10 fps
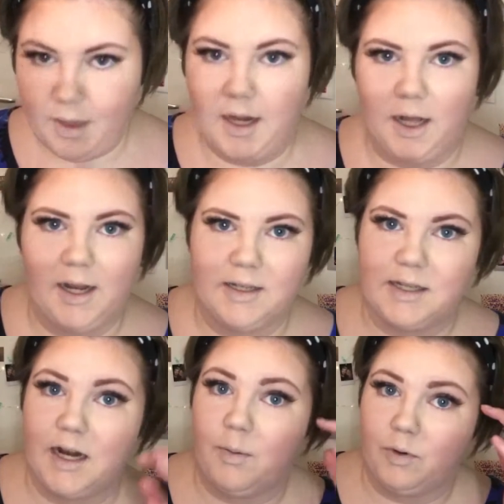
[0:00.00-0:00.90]
And like I
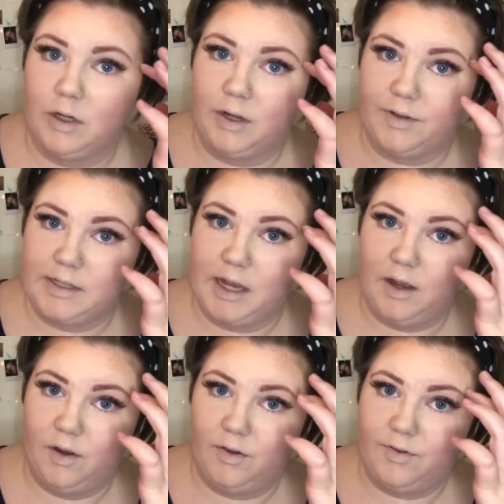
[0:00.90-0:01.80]
said, I brought another
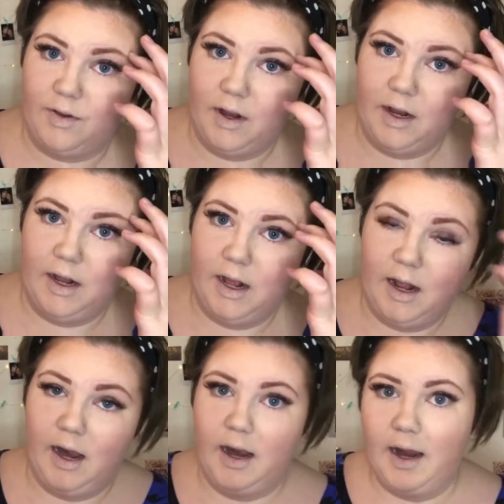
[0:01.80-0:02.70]
set of
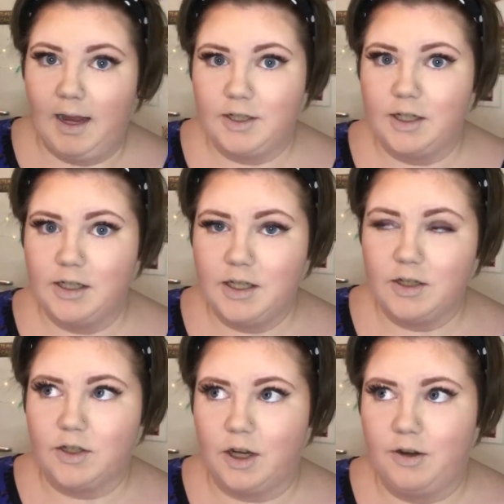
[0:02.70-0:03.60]
lashes,
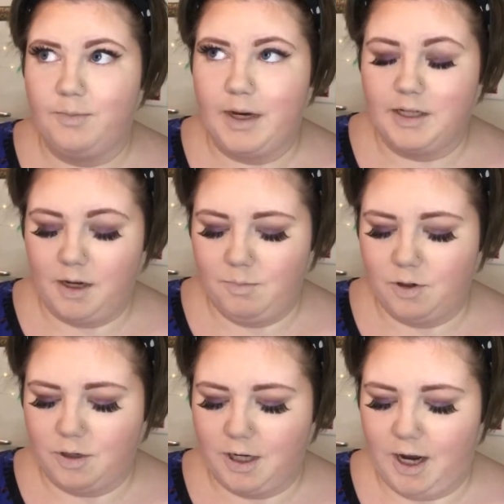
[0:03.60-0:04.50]
so it means I'm
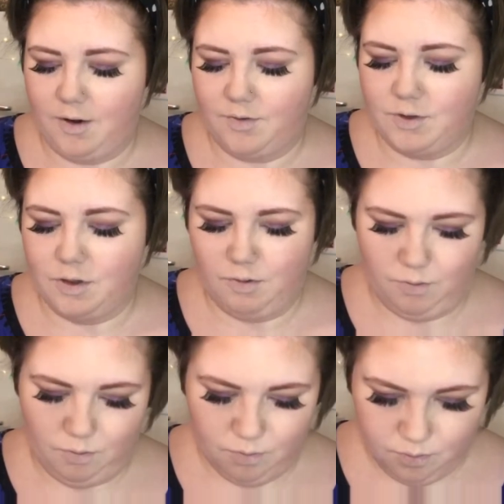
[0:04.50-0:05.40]
not gonna have
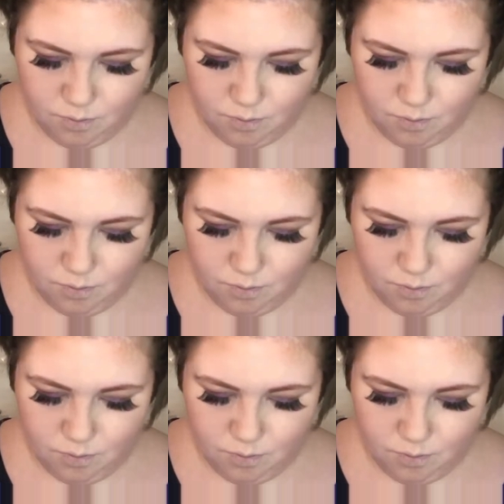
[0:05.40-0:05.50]
to